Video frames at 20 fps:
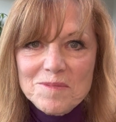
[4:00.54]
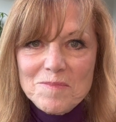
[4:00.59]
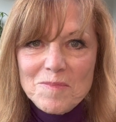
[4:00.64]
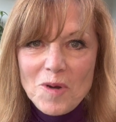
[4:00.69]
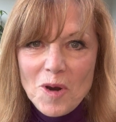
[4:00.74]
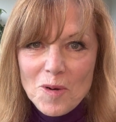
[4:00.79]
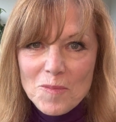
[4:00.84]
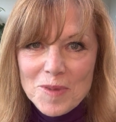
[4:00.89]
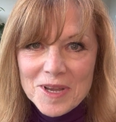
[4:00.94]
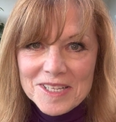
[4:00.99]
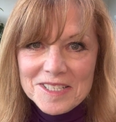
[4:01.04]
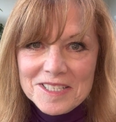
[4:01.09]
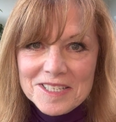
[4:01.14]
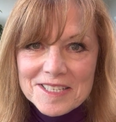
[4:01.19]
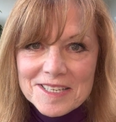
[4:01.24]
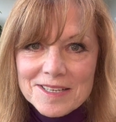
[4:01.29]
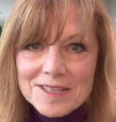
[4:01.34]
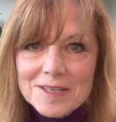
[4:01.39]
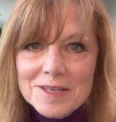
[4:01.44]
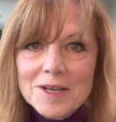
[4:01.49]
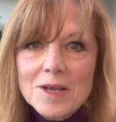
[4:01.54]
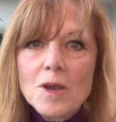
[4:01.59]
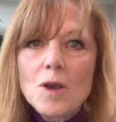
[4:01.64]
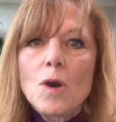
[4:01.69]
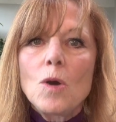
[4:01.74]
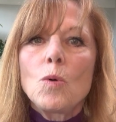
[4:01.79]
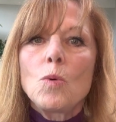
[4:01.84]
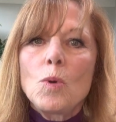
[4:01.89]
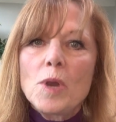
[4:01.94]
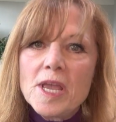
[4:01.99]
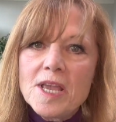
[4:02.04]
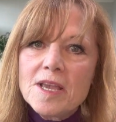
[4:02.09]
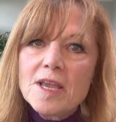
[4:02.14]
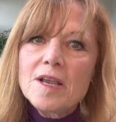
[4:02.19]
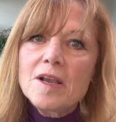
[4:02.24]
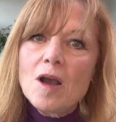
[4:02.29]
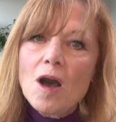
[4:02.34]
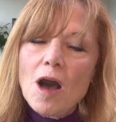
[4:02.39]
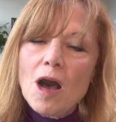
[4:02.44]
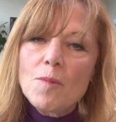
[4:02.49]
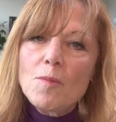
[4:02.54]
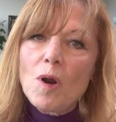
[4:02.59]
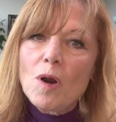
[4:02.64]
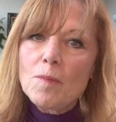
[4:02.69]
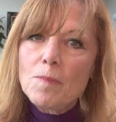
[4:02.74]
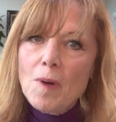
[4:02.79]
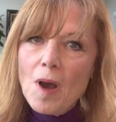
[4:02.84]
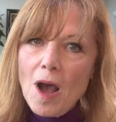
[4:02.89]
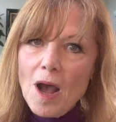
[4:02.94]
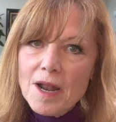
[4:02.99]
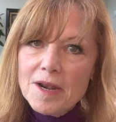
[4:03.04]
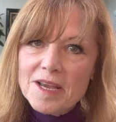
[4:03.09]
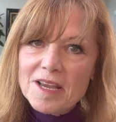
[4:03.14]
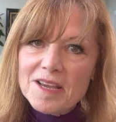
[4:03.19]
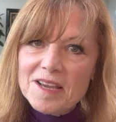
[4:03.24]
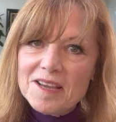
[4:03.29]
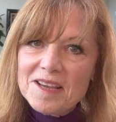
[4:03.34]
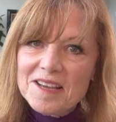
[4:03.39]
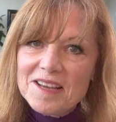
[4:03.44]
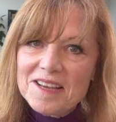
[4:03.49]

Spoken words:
moment, we can calm our body.